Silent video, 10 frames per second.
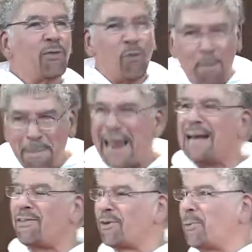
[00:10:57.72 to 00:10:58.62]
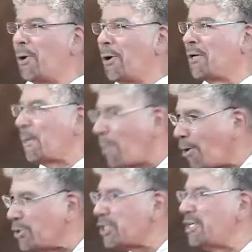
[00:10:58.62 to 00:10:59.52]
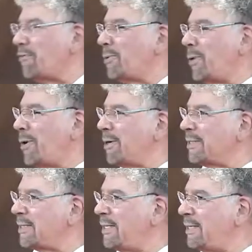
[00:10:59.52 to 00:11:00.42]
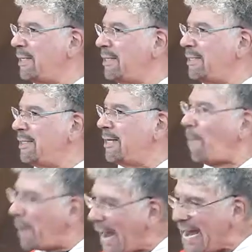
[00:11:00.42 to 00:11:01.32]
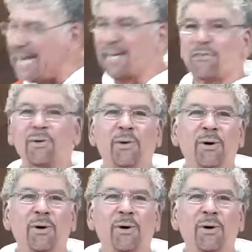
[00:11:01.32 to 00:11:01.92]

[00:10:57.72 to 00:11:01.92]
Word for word: through a man of the world, a person of the world, a pagan of the